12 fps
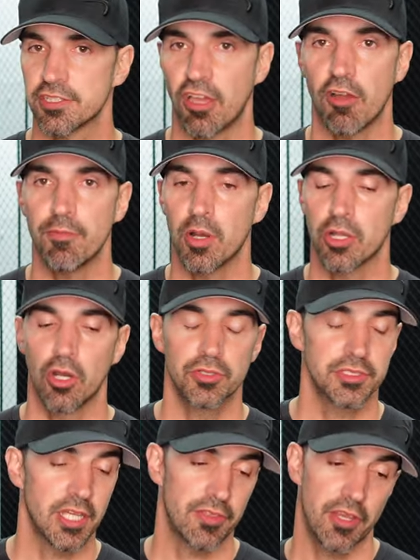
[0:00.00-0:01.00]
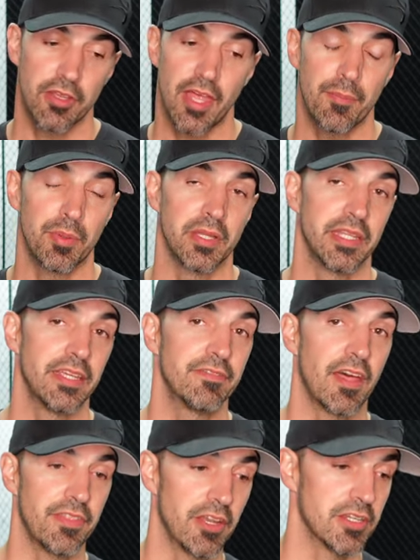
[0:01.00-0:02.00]
softball coaches out there that believe
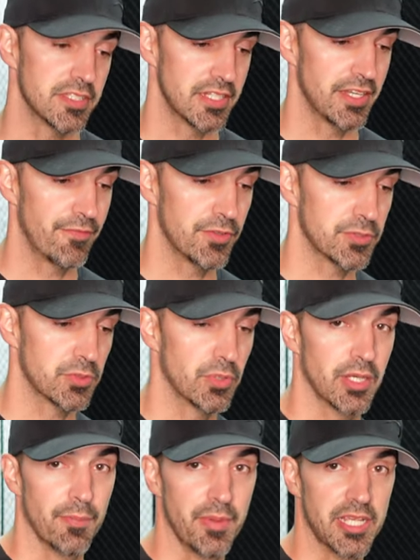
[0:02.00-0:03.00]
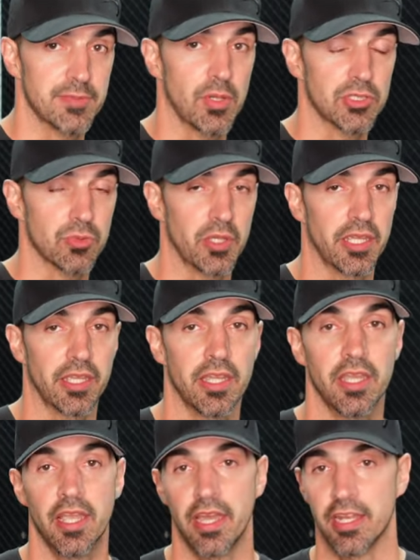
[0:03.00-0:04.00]
that there is a difference between a baseball swing
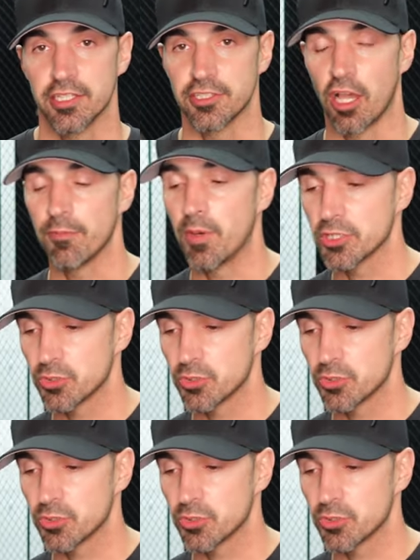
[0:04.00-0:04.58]
and a softball